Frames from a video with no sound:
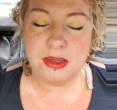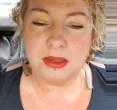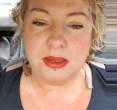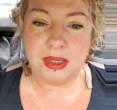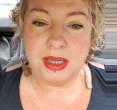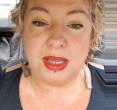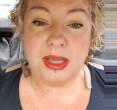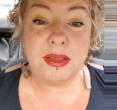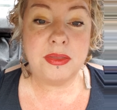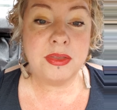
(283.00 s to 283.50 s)

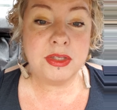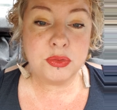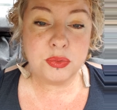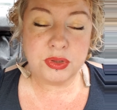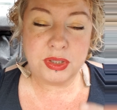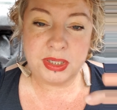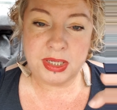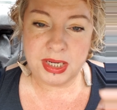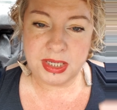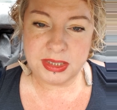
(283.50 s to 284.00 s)
Okay, this is
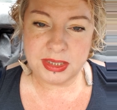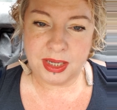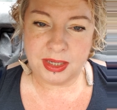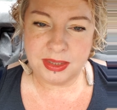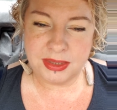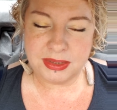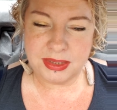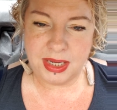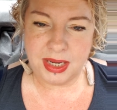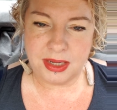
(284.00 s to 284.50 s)
what you need to
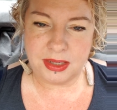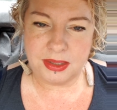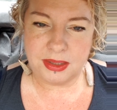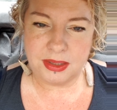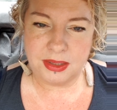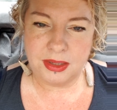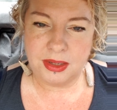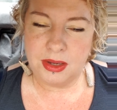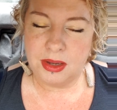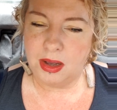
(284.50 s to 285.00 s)
understand.
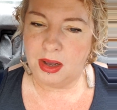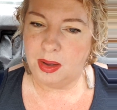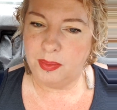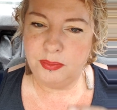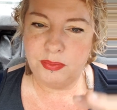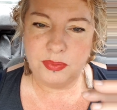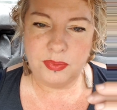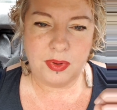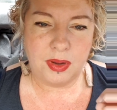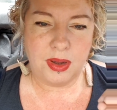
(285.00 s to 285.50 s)

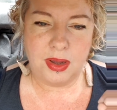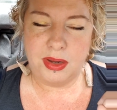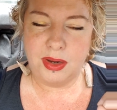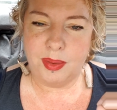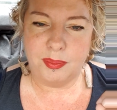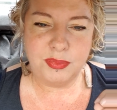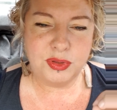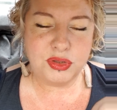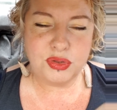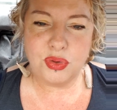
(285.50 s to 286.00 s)
I'm
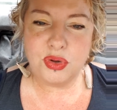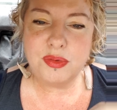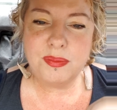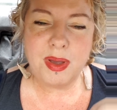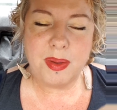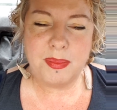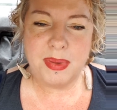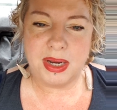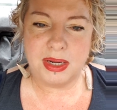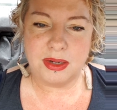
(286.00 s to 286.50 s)
not talking
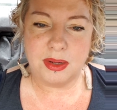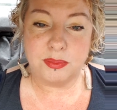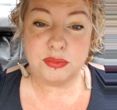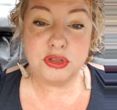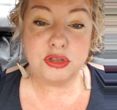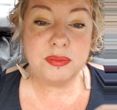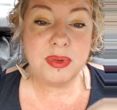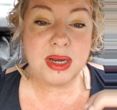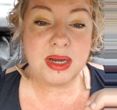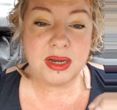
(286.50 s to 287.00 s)
about men. I'm
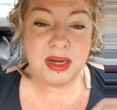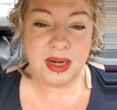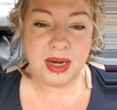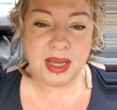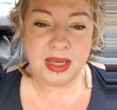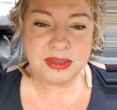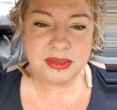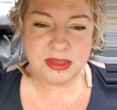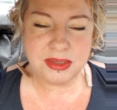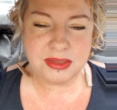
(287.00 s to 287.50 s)
talking about
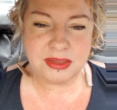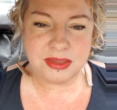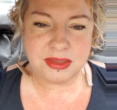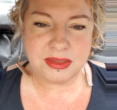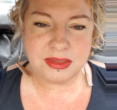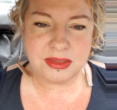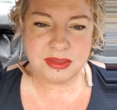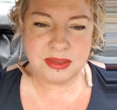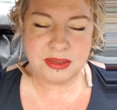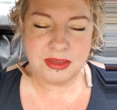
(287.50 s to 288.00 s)

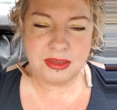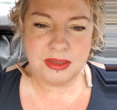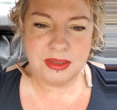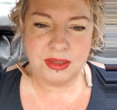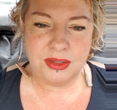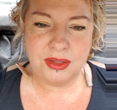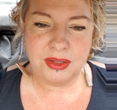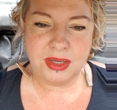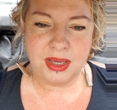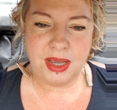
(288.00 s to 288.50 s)
narcissists.
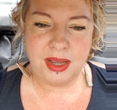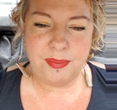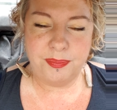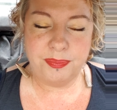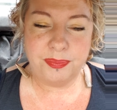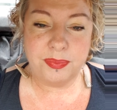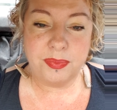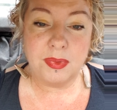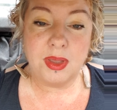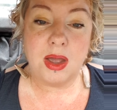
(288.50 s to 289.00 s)
Okay,
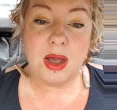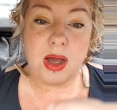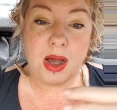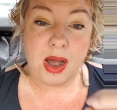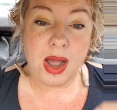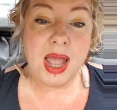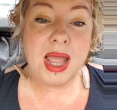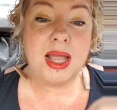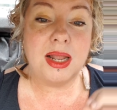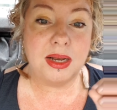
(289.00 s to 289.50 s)

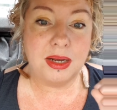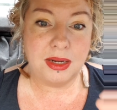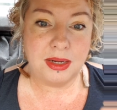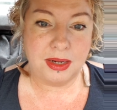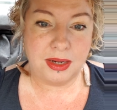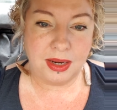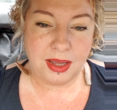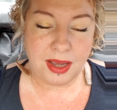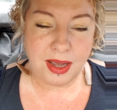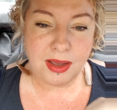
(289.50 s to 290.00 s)
I
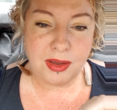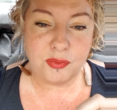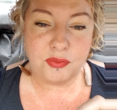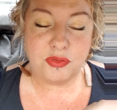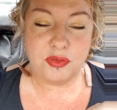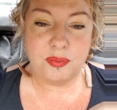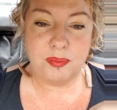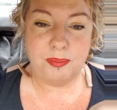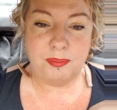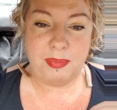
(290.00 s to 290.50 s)

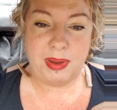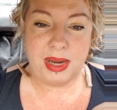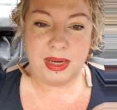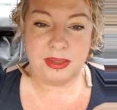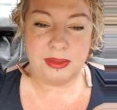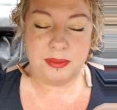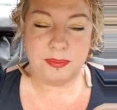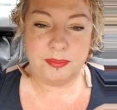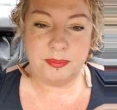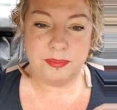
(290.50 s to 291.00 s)
love
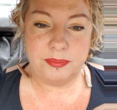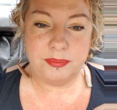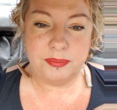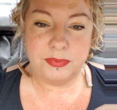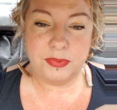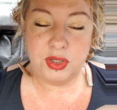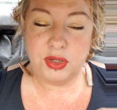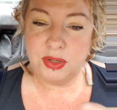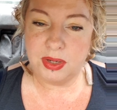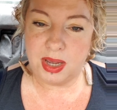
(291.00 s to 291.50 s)
men.
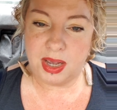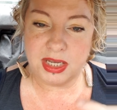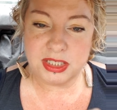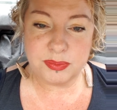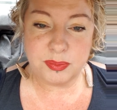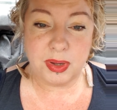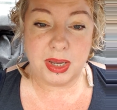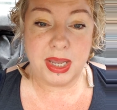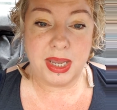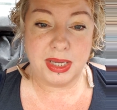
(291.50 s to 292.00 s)
You can
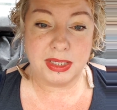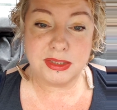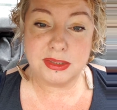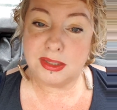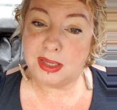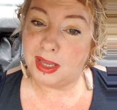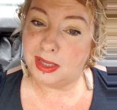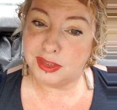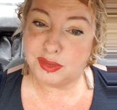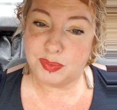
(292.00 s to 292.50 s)
ask my
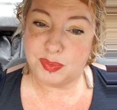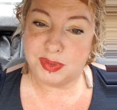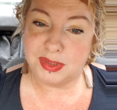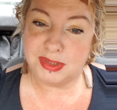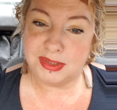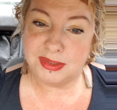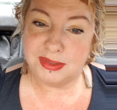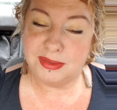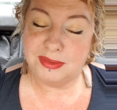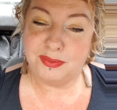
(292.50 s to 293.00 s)

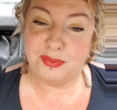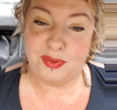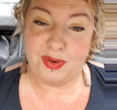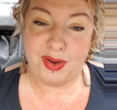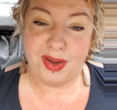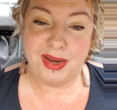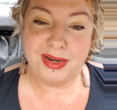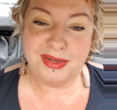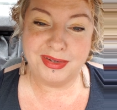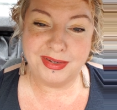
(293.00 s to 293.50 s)
ex-husbands,
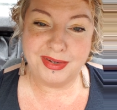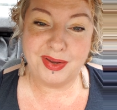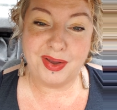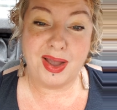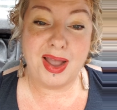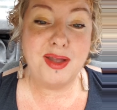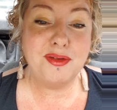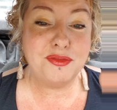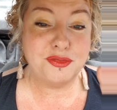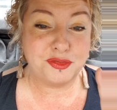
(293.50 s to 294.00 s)
right?
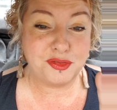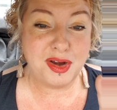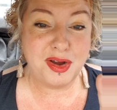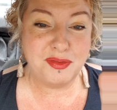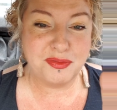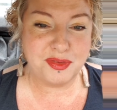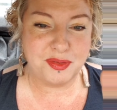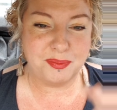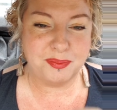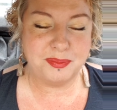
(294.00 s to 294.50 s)
I have 3
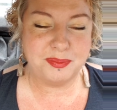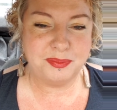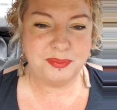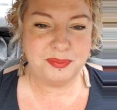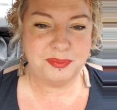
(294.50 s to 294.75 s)
of them.